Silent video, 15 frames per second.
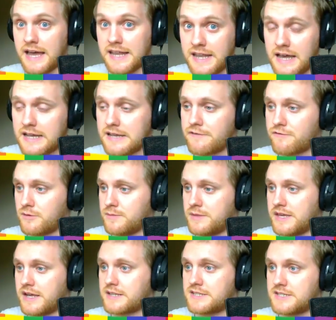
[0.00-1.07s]
at night from
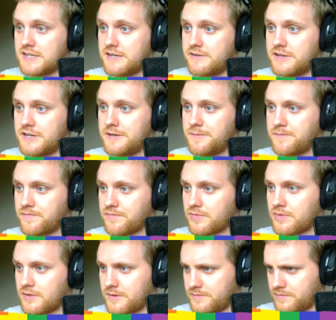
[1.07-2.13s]
the exterior.
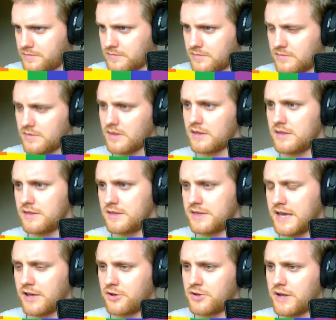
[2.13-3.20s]

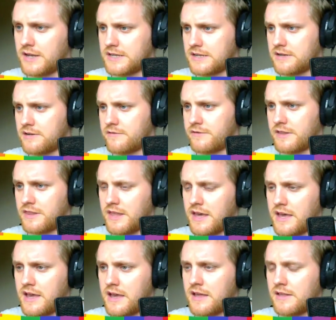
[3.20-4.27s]
Get a good idea of it
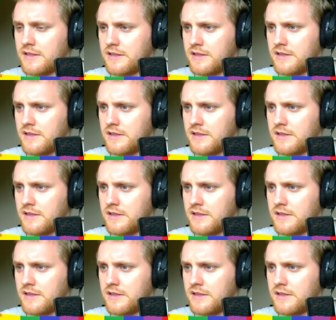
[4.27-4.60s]
there.